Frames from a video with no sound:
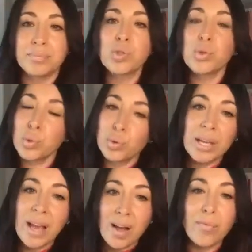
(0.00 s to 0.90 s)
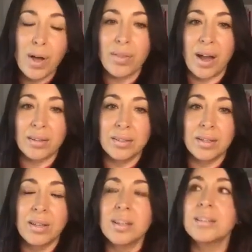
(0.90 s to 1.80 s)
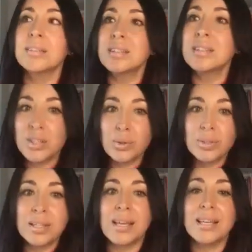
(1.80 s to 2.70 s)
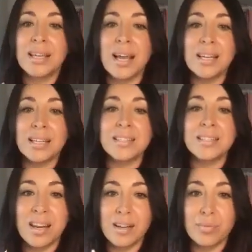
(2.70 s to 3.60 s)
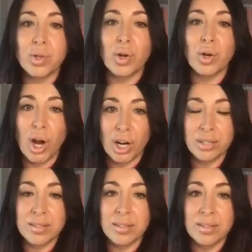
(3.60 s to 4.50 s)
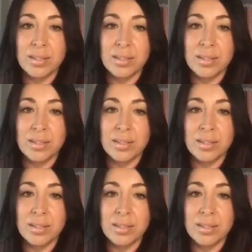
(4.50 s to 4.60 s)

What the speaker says: Truly F all that. Literally get inside of your heart,